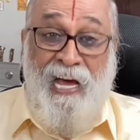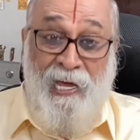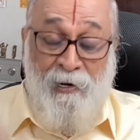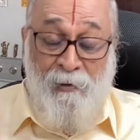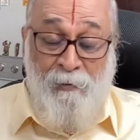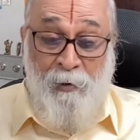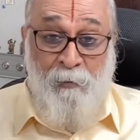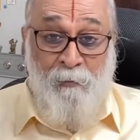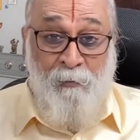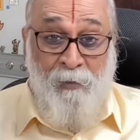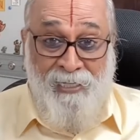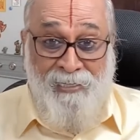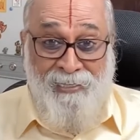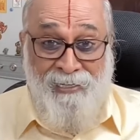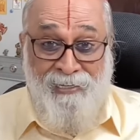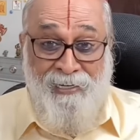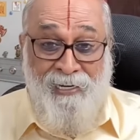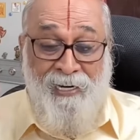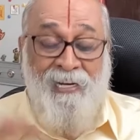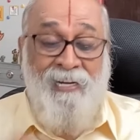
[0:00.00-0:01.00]
I remember
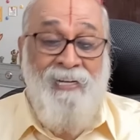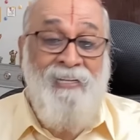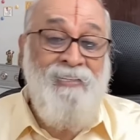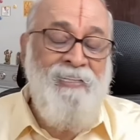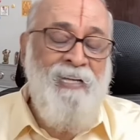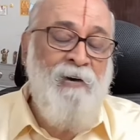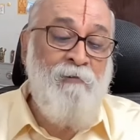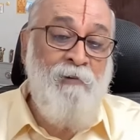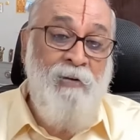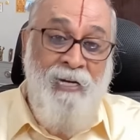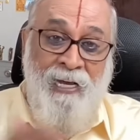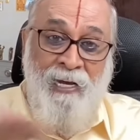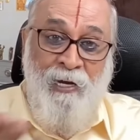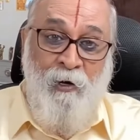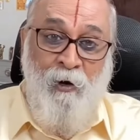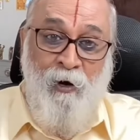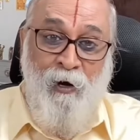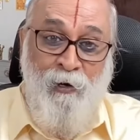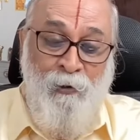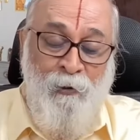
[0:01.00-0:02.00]
that Ananda when
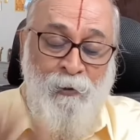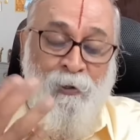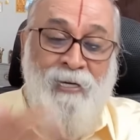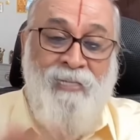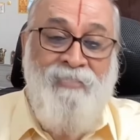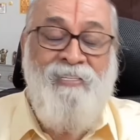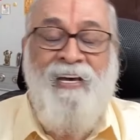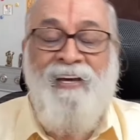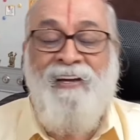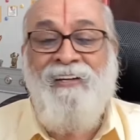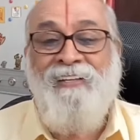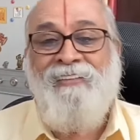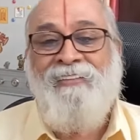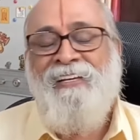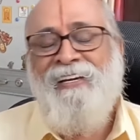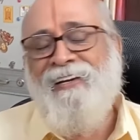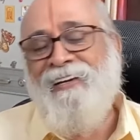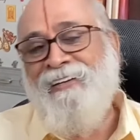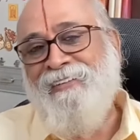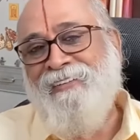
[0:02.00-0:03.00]
I call you as
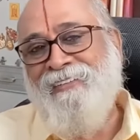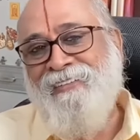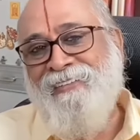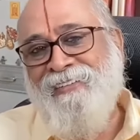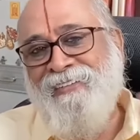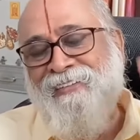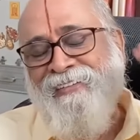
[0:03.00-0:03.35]
Ananda.